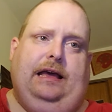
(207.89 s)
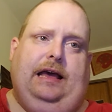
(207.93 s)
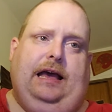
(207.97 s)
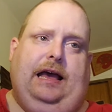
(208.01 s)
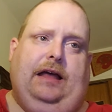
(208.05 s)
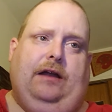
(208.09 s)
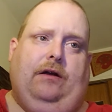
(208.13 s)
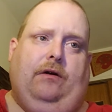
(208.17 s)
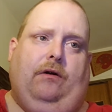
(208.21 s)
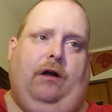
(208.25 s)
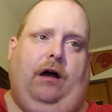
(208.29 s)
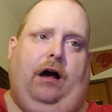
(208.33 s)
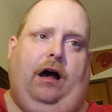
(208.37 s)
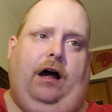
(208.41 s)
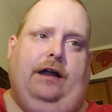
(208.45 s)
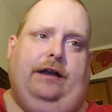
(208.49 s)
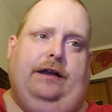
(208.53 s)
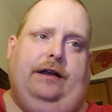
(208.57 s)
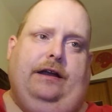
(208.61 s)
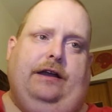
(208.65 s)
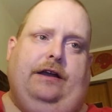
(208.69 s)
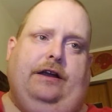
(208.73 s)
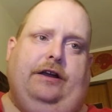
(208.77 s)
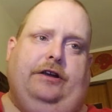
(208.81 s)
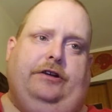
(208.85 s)
and are
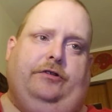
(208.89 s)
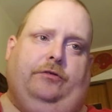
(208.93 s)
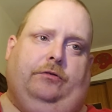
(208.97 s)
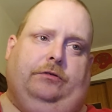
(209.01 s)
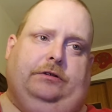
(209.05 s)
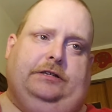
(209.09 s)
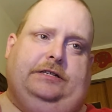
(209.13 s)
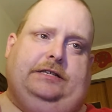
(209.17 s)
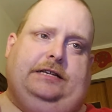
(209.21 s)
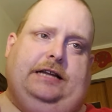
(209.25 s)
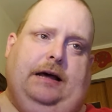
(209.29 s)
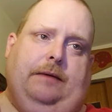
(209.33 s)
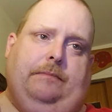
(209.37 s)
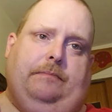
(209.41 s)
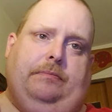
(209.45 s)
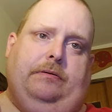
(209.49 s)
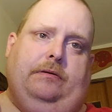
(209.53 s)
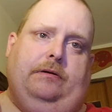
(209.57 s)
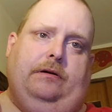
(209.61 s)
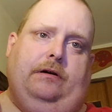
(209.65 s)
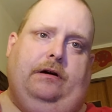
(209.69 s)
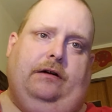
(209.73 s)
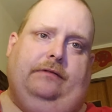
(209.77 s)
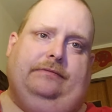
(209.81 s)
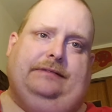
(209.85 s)
on the doorstep
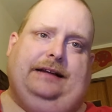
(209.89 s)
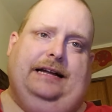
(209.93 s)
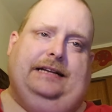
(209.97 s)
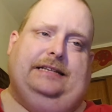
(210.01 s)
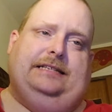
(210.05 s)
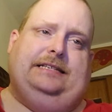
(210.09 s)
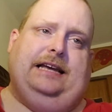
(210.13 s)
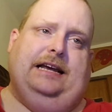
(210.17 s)
of that